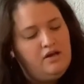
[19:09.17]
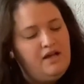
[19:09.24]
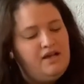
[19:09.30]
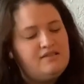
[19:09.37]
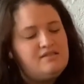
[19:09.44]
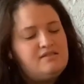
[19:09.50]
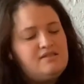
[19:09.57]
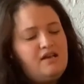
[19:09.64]
And
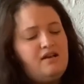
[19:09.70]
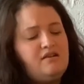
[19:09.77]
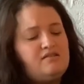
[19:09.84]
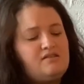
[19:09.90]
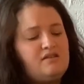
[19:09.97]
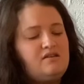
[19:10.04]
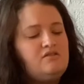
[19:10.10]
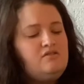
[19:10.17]
Statice
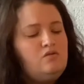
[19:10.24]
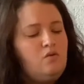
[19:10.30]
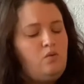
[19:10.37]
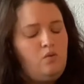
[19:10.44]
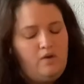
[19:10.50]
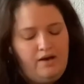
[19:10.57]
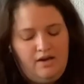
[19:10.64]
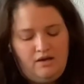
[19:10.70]
is
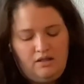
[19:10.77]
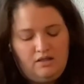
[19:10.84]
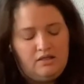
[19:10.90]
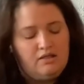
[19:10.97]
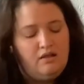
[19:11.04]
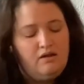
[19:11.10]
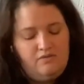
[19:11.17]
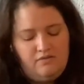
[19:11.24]
quite
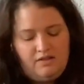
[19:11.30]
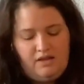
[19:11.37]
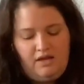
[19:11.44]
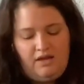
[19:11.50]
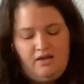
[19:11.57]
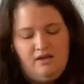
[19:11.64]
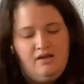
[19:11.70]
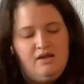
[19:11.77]

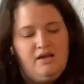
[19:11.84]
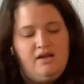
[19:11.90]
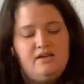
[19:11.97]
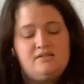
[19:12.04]
lovely.